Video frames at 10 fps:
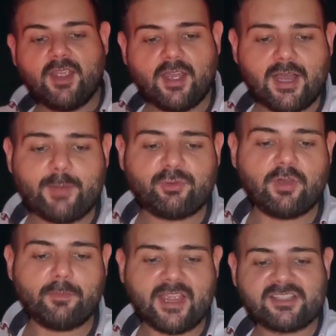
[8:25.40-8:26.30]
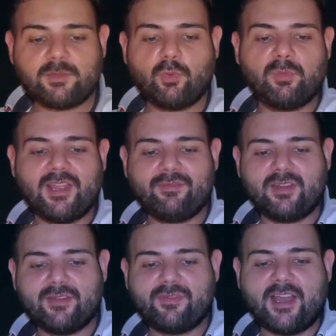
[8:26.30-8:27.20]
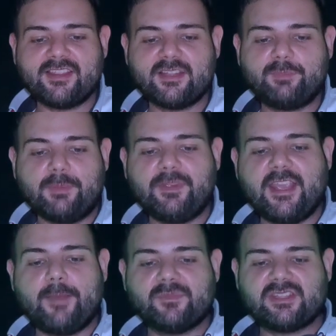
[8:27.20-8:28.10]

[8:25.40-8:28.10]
up to a maximum level of 100 ppm.